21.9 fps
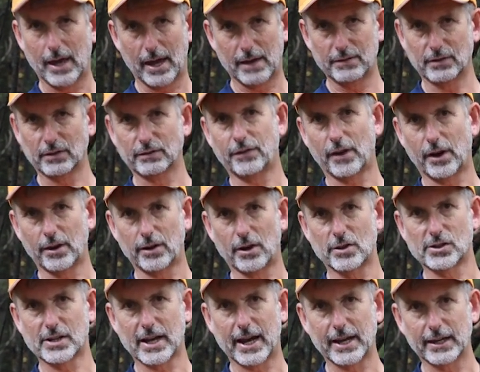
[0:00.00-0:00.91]
having
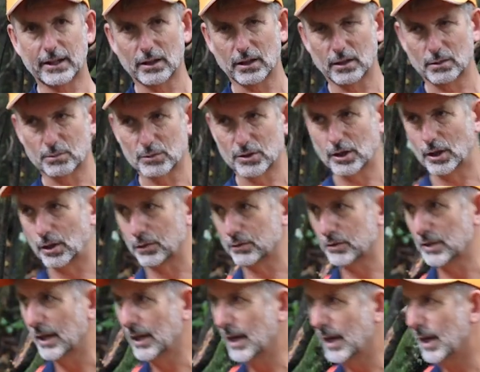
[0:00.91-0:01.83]
photos taken of
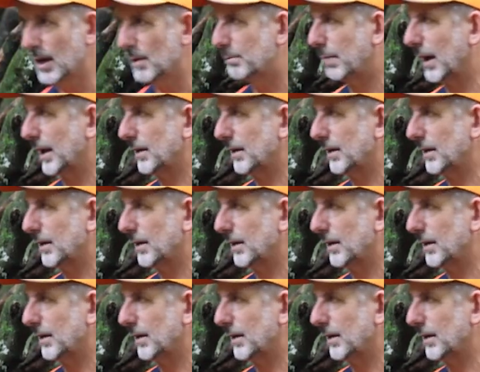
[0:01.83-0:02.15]
themselves.